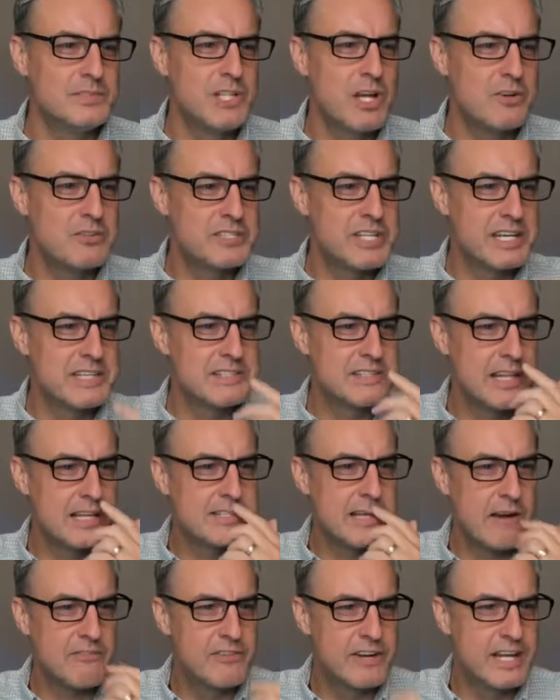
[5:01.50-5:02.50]
Joe says,
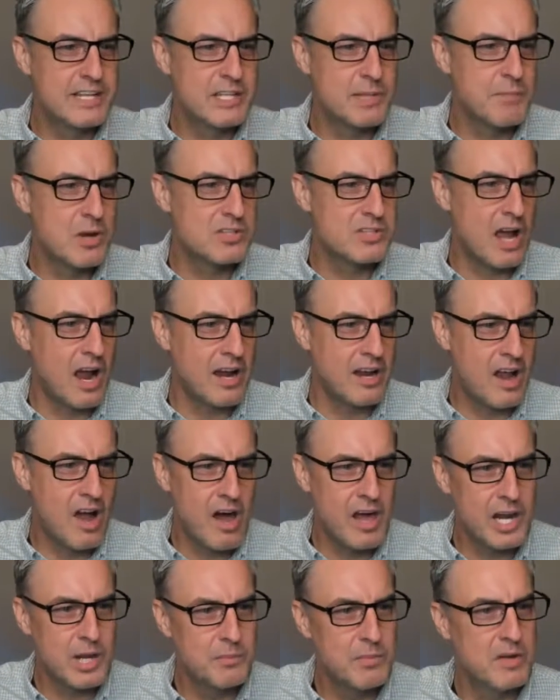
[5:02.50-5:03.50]
let's not forget the most
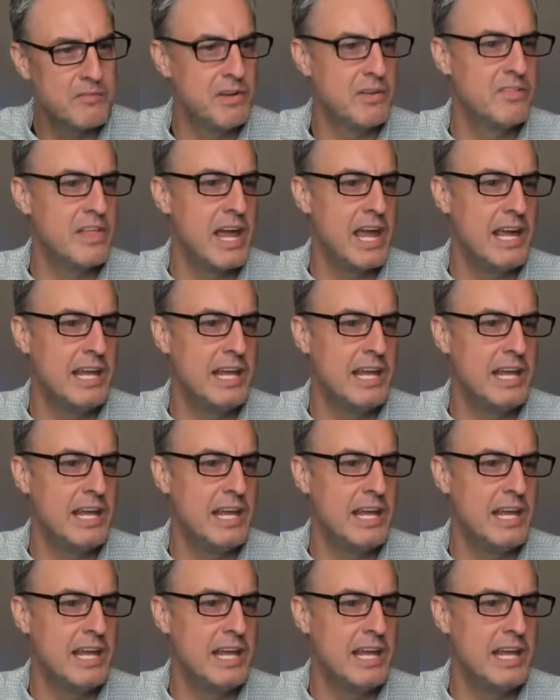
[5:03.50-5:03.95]
iconic movie of the